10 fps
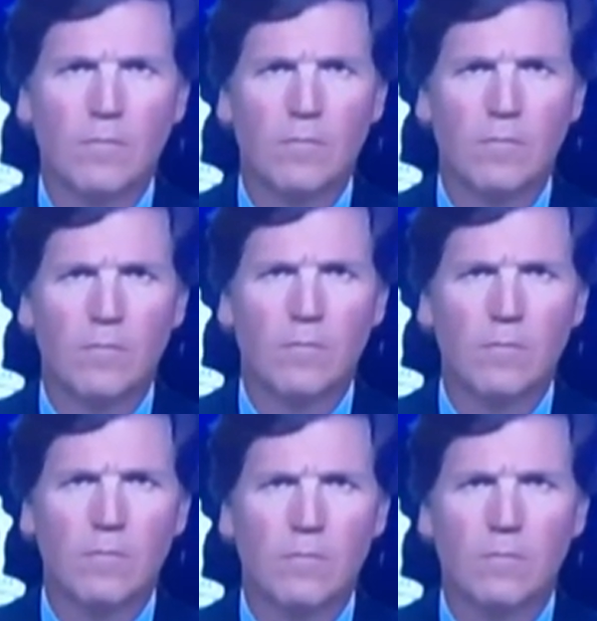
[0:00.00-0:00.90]

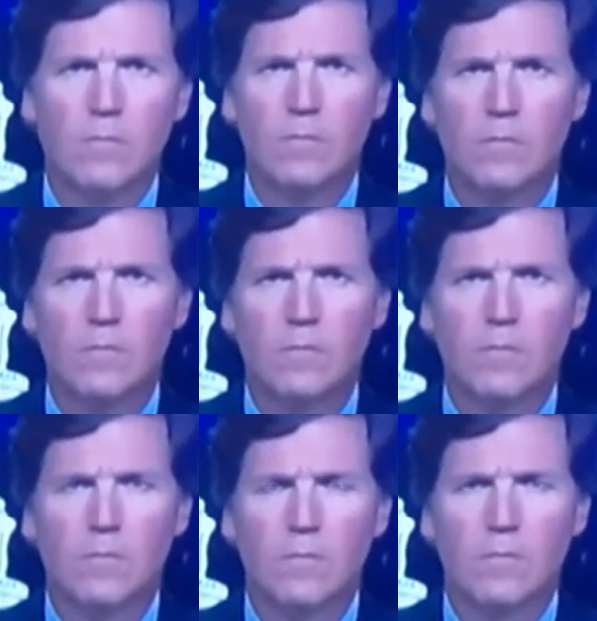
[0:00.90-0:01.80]

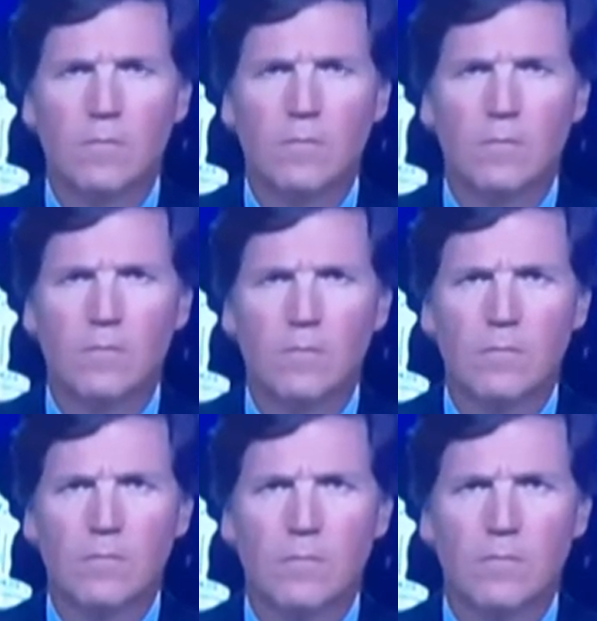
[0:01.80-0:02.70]

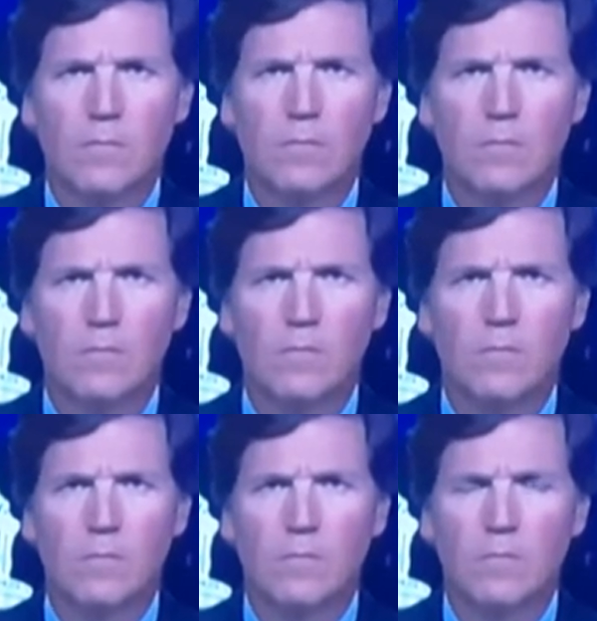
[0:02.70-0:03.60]

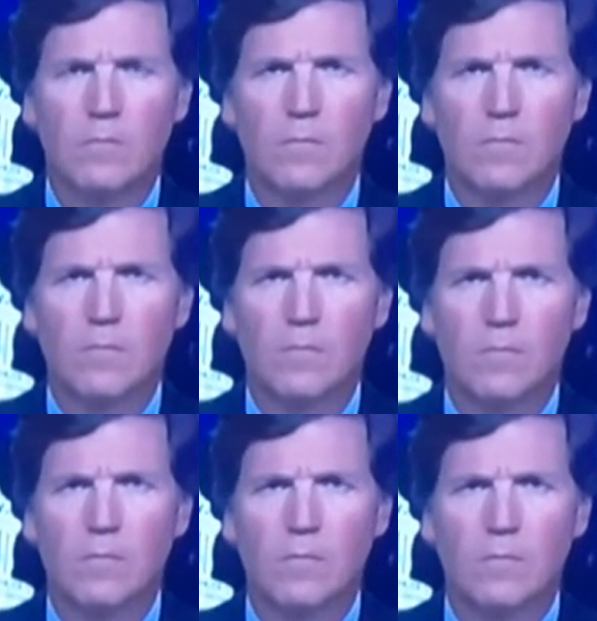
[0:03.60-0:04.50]

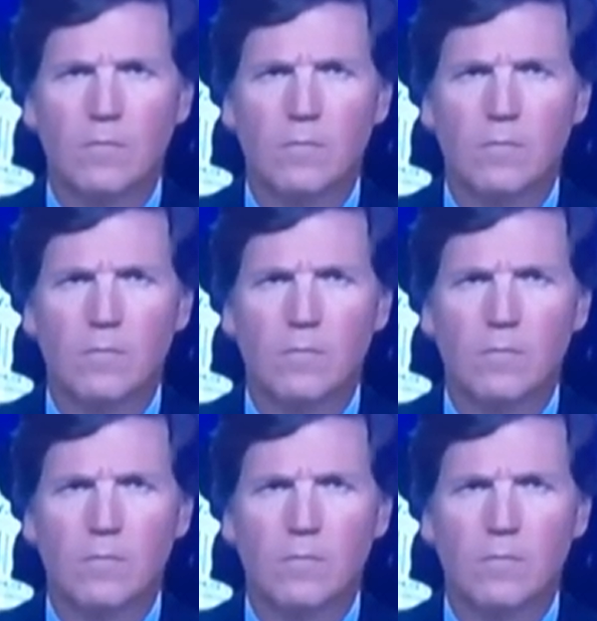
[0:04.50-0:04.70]
(not speaking)